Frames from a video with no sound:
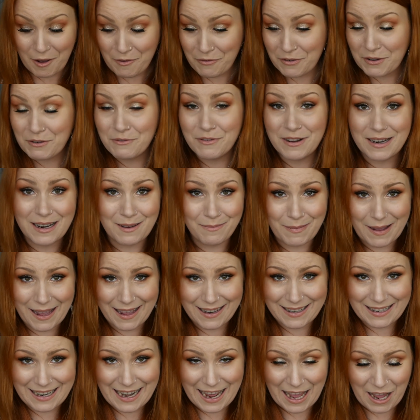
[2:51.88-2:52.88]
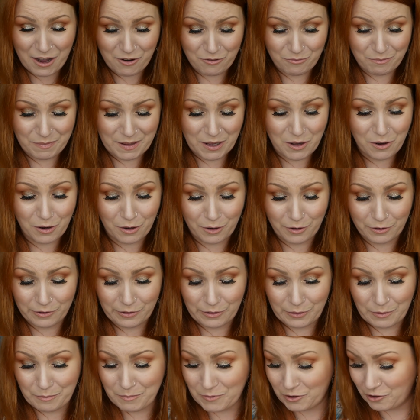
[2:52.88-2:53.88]
But I feel really bad now
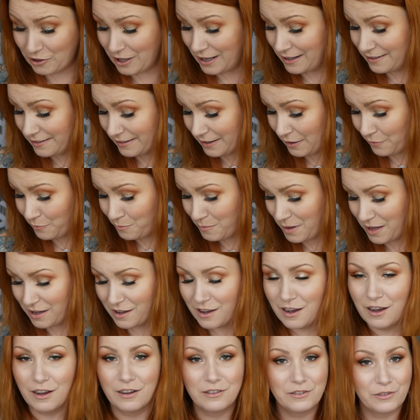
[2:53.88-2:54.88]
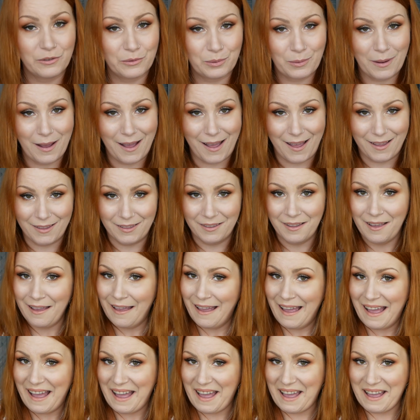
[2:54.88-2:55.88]
because Michelle has given me a card as well.
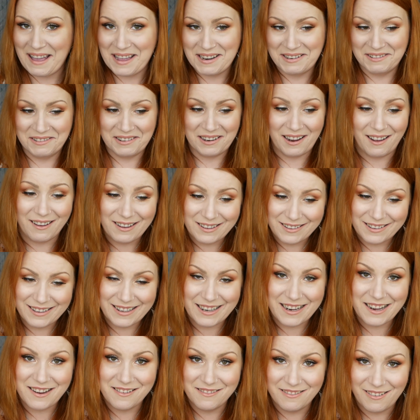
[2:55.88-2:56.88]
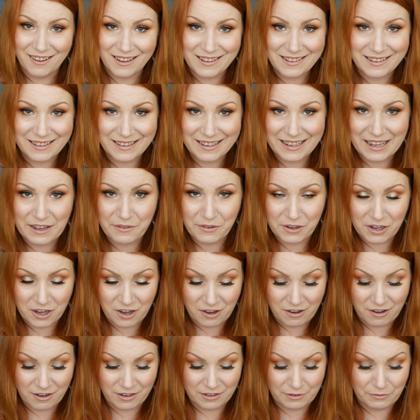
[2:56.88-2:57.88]
And I didn't. I didn't give a
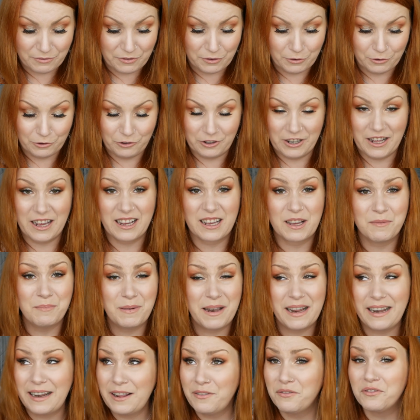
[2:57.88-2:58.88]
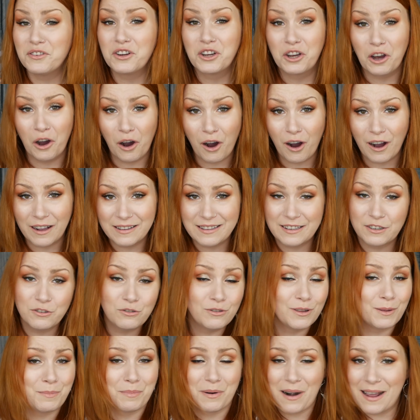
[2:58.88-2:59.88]
card, unfortunately. I completely forgot. I
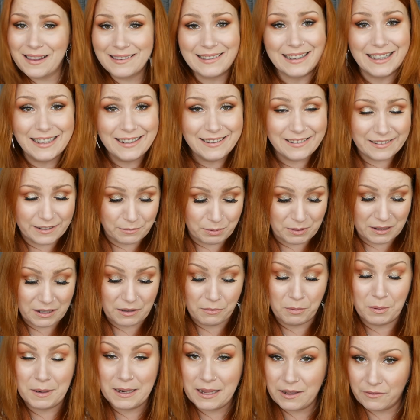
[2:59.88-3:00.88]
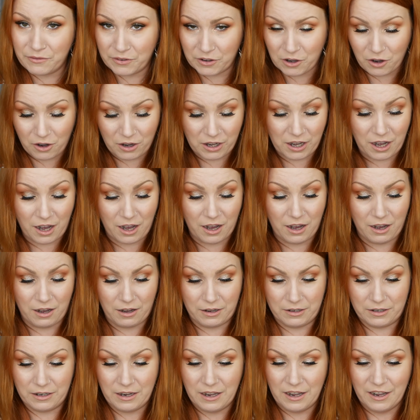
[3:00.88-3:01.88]
did all the presents, but I completely forgot a
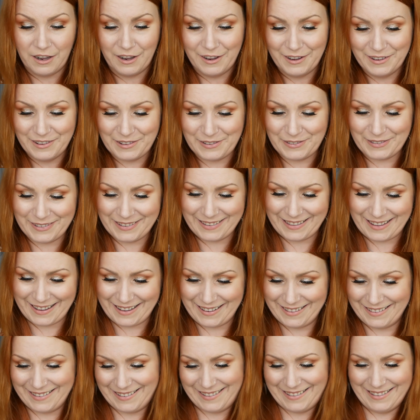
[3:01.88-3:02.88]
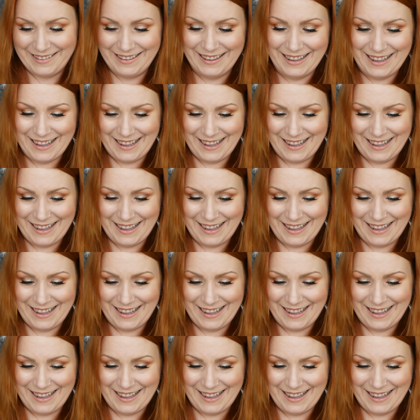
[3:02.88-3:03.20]
card. So what's this?